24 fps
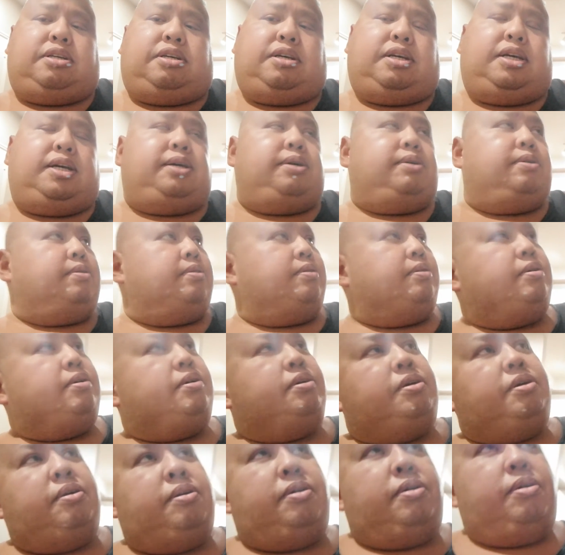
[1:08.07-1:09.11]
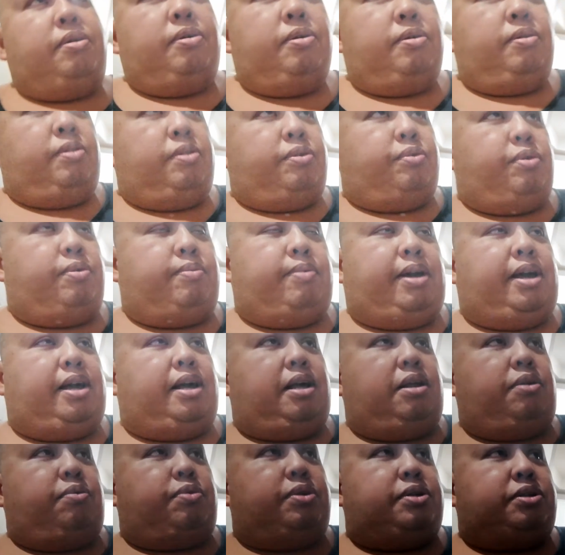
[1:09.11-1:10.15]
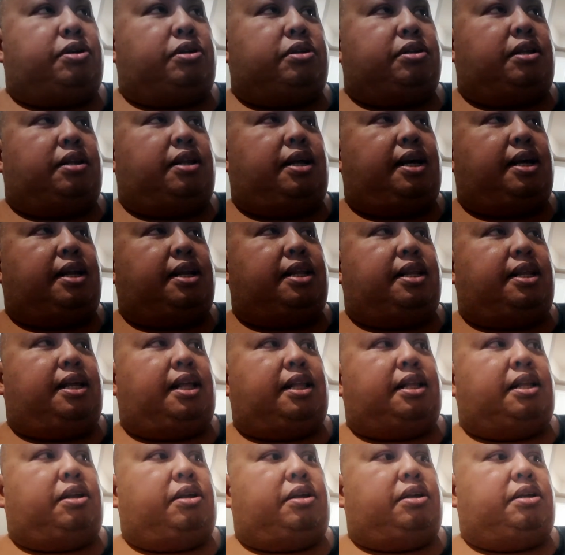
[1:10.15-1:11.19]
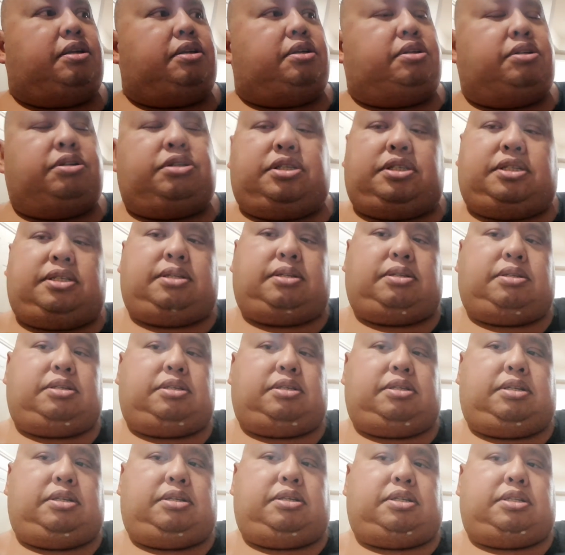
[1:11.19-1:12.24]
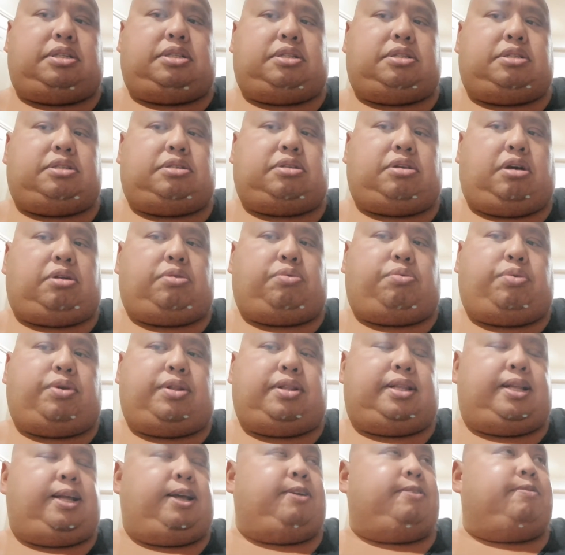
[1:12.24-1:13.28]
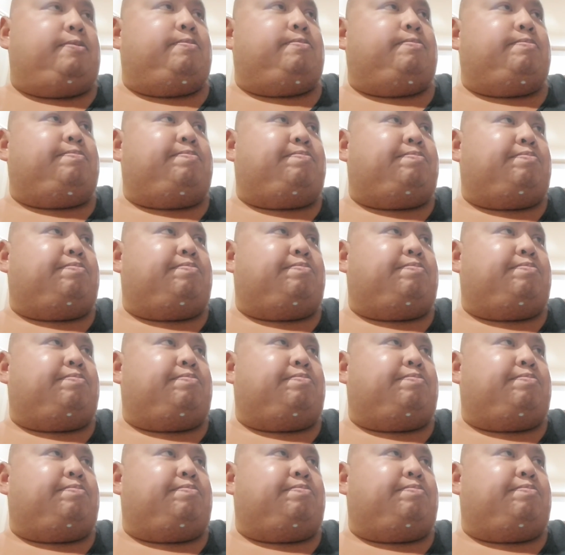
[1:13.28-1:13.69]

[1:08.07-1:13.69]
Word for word: Okay, when my health was on the line of that, and you, know, you just you just thought one thing.